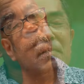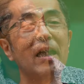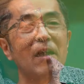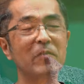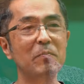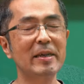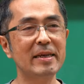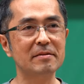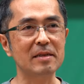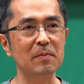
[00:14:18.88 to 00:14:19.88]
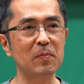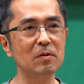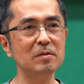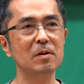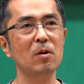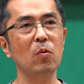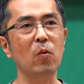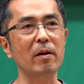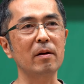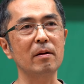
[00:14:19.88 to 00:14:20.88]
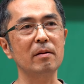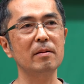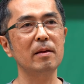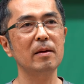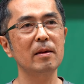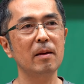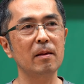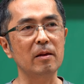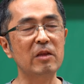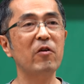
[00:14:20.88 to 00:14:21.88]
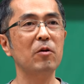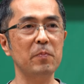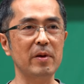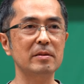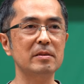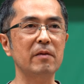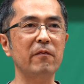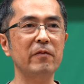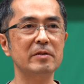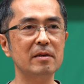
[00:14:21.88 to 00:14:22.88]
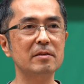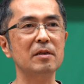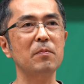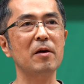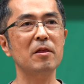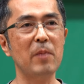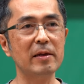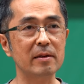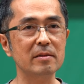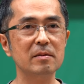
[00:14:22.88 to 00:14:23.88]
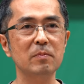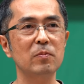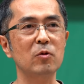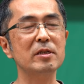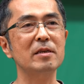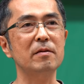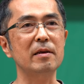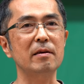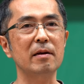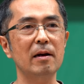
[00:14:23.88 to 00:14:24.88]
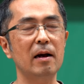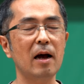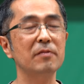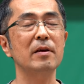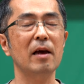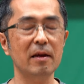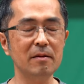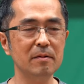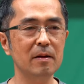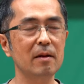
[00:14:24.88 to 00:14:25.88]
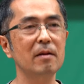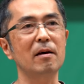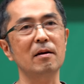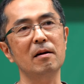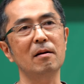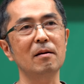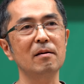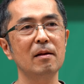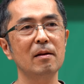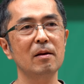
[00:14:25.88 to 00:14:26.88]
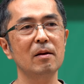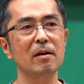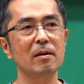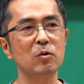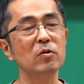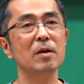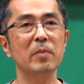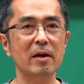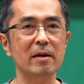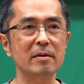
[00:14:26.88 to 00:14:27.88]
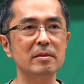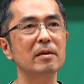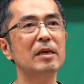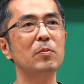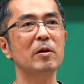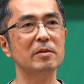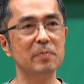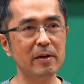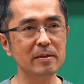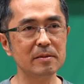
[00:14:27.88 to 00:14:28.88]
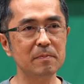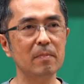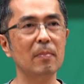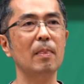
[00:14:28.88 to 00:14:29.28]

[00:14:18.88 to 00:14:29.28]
There have been many examples where developments in physics and mathematics proceeded in hand in hand, like quantum mechanics and Hilbert space.